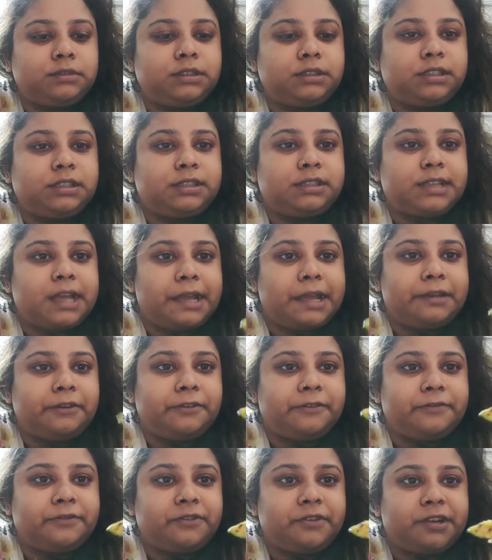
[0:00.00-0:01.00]
The
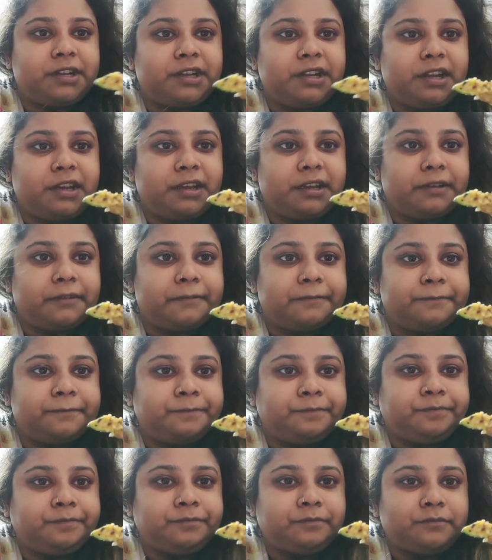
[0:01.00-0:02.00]
sign of grilling.
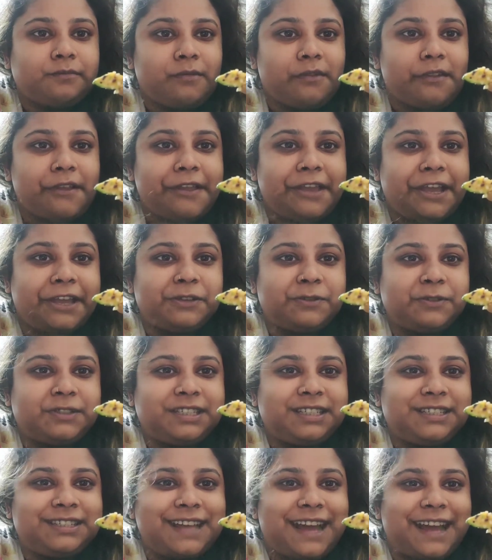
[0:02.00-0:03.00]
Can you
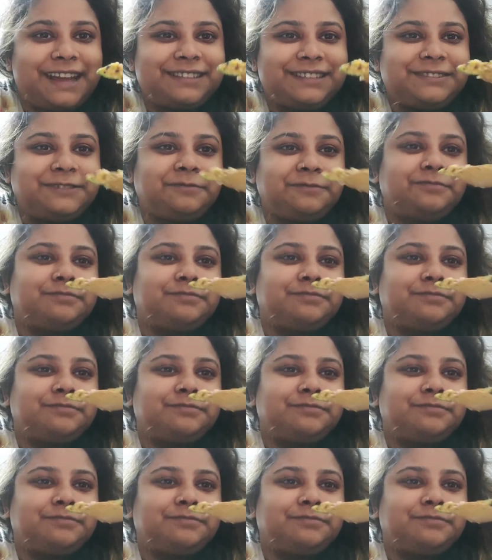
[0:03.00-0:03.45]
see that?